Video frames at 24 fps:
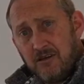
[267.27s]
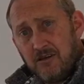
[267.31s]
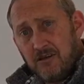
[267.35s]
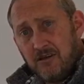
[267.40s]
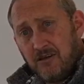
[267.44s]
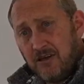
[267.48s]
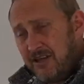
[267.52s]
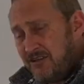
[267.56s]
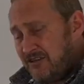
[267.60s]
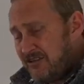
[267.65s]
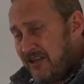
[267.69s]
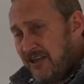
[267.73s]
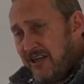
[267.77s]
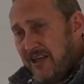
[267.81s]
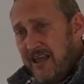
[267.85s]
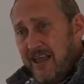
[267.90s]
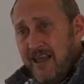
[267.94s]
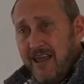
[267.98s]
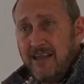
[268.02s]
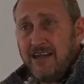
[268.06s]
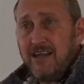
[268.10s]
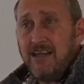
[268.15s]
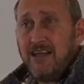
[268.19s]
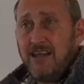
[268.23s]
is there
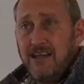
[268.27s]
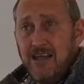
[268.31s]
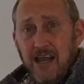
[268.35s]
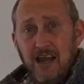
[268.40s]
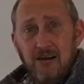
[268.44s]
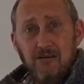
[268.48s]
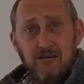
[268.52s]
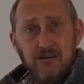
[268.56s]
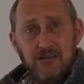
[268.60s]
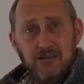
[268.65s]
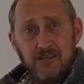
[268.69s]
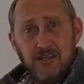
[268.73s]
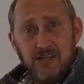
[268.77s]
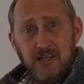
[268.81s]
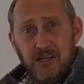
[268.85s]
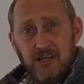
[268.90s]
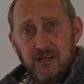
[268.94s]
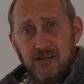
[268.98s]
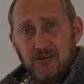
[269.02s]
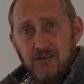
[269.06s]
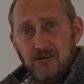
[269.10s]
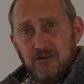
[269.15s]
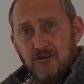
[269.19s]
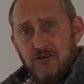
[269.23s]
any guarantee
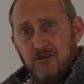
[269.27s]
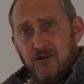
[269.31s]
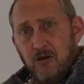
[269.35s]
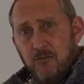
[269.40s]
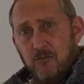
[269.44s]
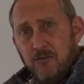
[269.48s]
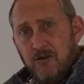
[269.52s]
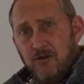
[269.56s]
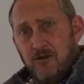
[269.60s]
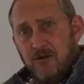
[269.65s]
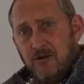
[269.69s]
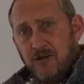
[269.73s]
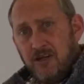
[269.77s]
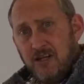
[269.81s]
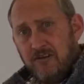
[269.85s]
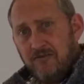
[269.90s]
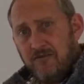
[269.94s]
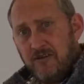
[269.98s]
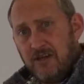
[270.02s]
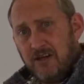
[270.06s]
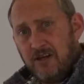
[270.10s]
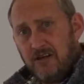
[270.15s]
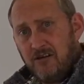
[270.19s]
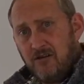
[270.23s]
to stop her
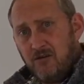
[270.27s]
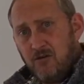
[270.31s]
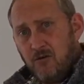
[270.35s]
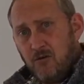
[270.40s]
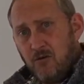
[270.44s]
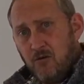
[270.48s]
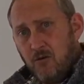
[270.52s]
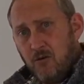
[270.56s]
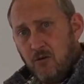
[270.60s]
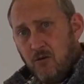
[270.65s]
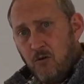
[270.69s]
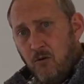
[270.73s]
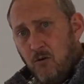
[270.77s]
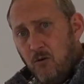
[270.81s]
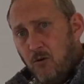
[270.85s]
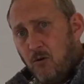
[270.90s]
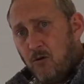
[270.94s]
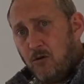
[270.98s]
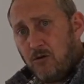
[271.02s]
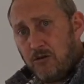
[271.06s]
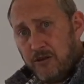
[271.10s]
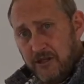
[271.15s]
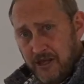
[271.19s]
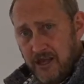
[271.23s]
leaving all
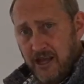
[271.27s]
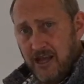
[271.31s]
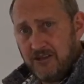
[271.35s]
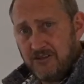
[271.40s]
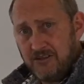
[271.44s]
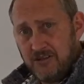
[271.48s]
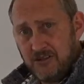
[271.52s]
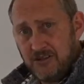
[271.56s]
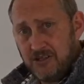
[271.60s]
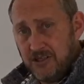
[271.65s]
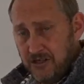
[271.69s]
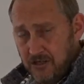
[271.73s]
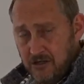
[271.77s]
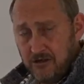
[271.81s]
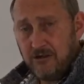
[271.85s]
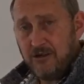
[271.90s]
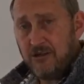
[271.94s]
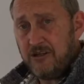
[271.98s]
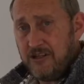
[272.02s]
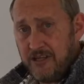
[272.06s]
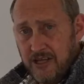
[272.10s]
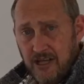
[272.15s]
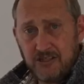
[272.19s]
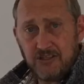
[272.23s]
the assets, including
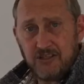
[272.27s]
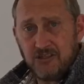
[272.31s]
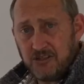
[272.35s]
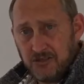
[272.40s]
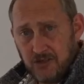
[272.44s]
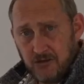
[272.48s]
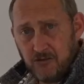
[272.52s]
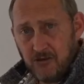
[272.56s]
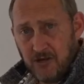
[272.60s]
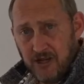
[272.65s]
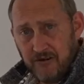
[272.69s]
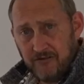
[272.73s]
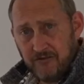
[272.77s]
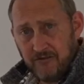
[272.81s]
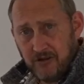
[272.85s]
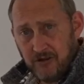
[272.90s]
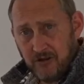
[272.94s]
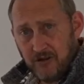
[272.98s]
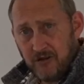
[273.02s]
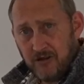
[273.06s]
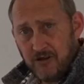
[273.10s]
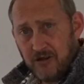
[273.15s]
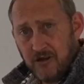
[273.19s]
the assets you left her,